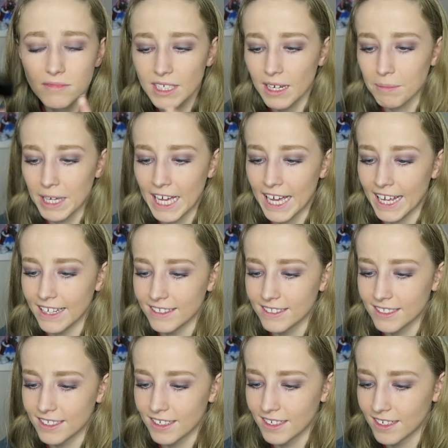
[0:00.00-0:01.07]
Damn it.
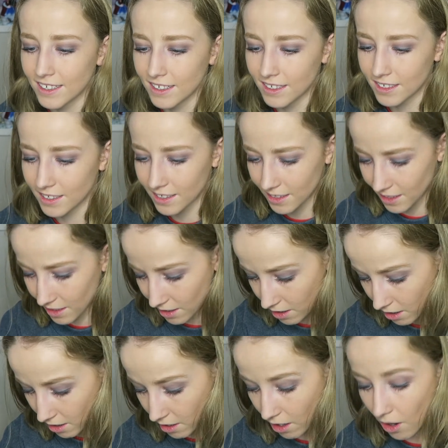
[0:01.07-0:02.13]

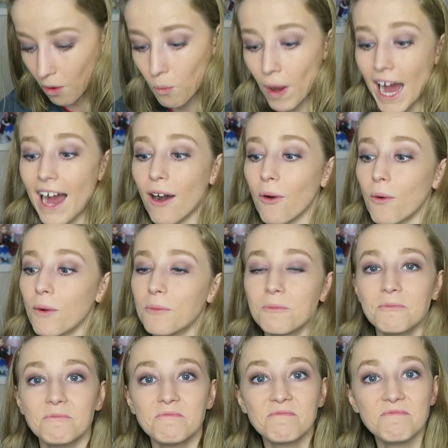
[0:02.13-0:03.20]
Oh wow,
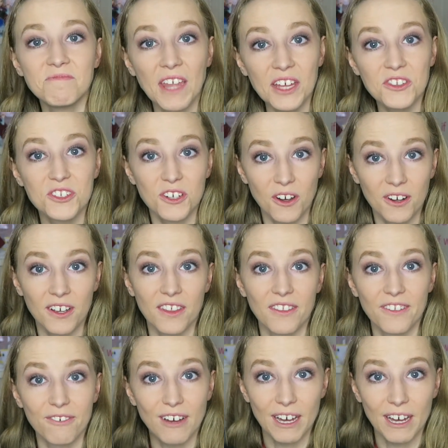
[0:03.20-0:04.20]
that's darker than the